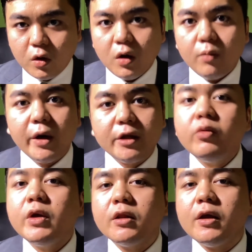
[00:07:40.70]
By
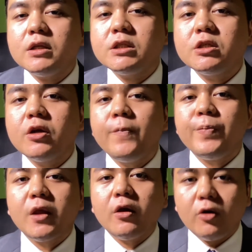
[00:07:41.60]
doing this,
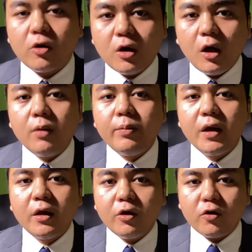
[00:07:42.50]
you're
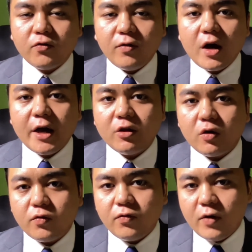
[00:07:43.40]
calming your flight
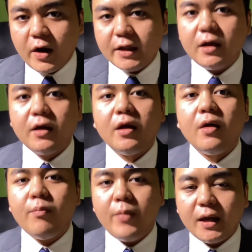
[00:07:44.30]
or fight
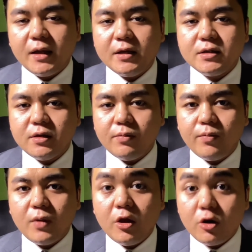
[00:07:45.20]
mechanism
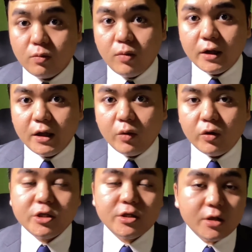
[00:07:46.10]
in your body,
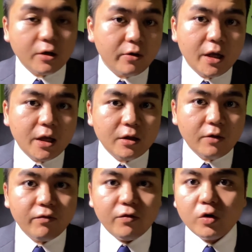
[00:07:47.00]
which is ingrained.
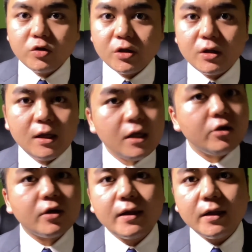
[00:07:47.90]
Unfortunately,
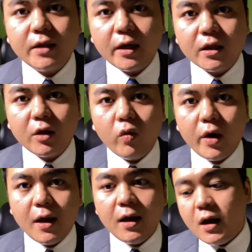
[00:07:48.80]
you cannot take it
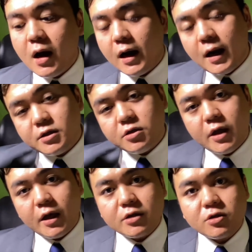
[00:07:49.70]
away unless you
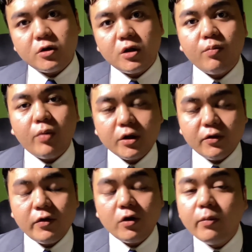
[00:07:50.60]
take a certain part
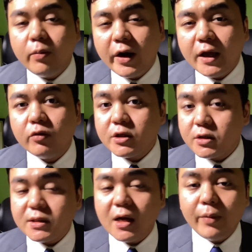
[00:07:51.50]
of your brain, which
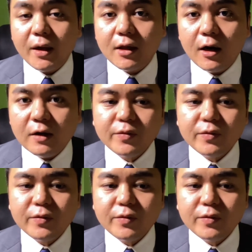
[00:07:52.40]
is the amygdala.